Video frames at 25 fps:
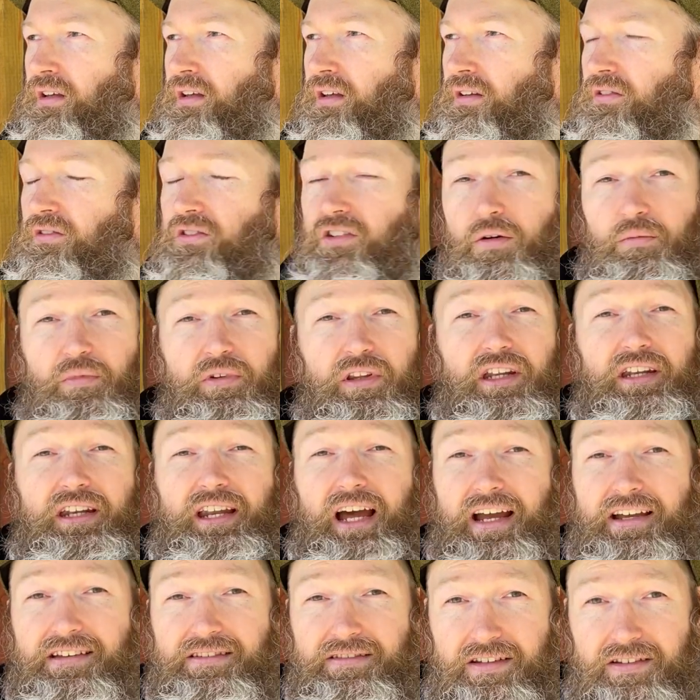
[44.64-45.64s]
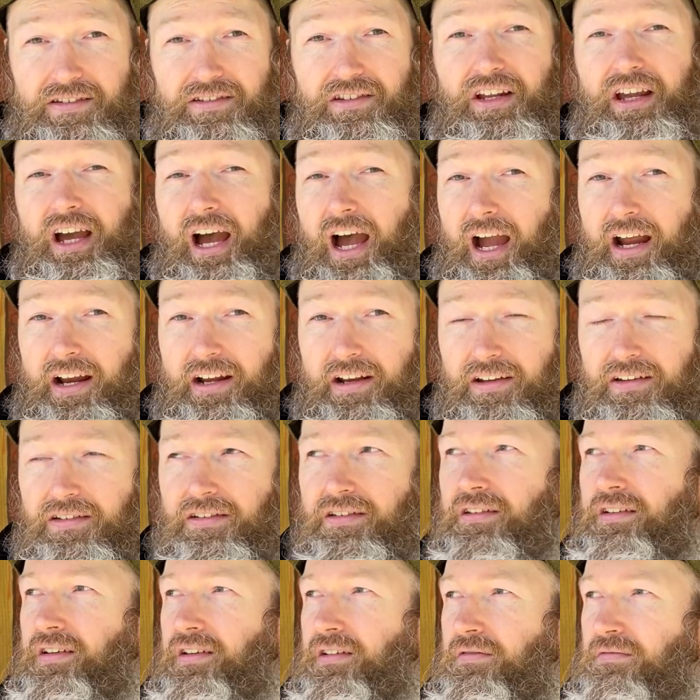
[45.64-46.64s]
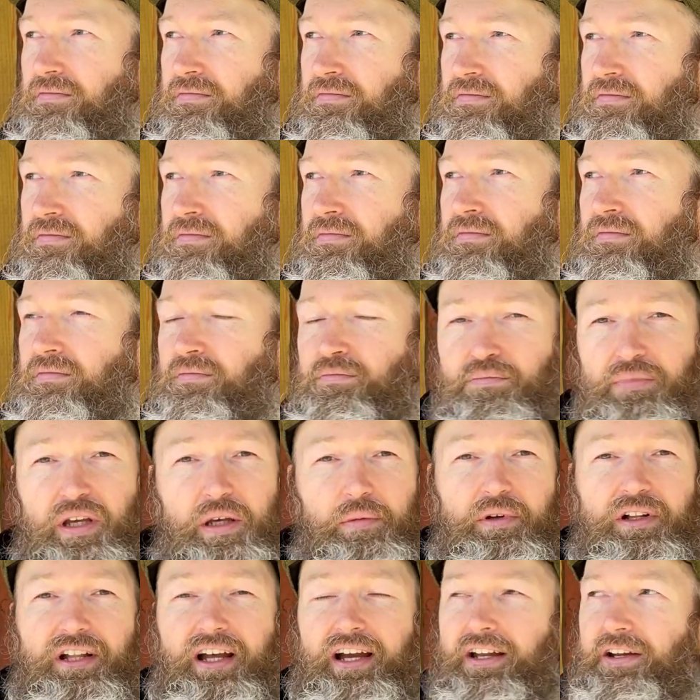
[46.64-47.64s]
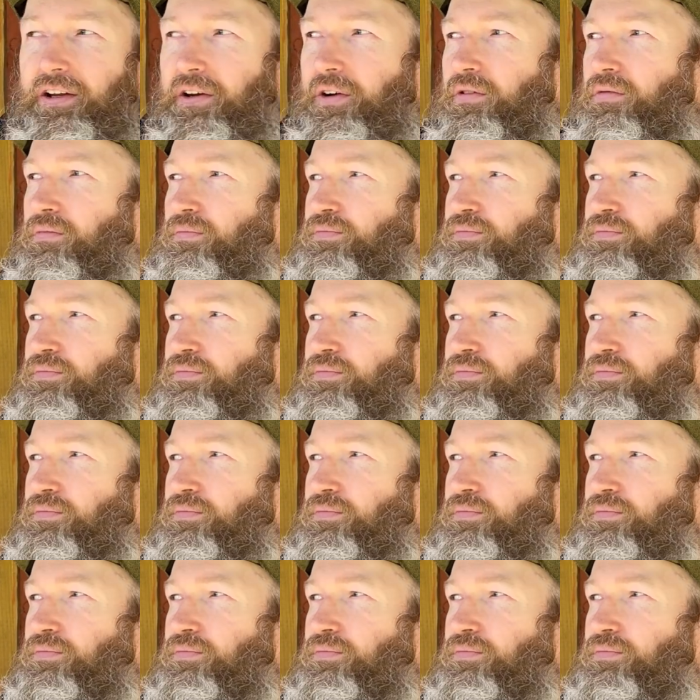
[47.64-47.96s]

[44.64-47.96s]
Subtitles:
Some of the nicest, kindest people I know.